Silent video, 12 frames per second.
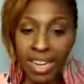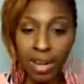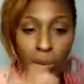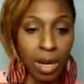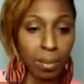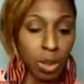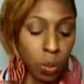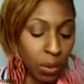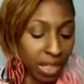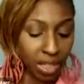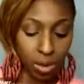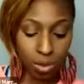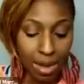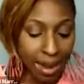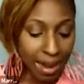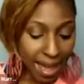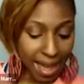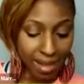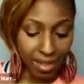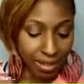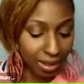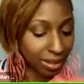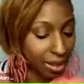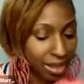anywhere in between, you gotta have it.
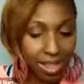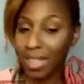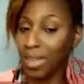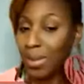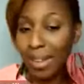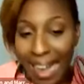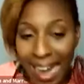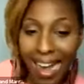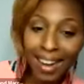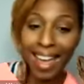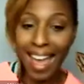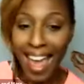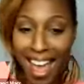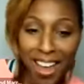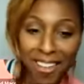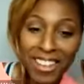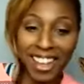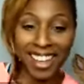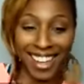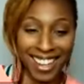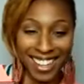You gotta have it.